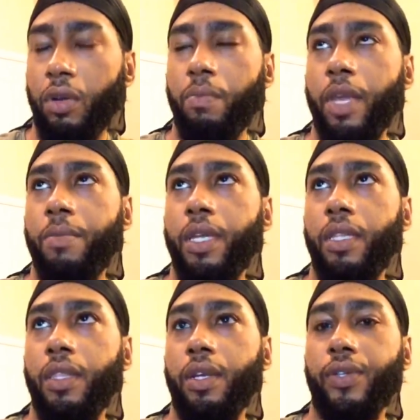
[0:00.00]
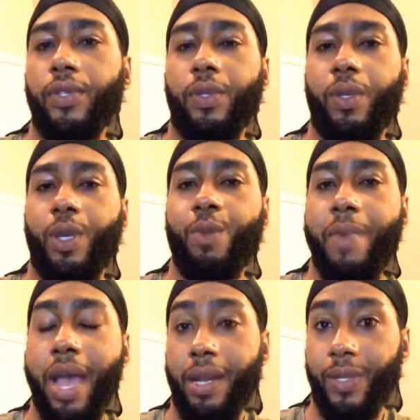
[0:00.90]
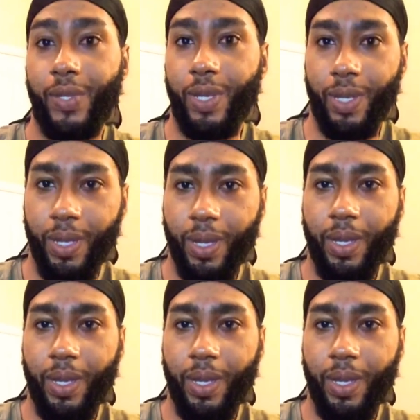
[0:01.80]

maybe there's humanity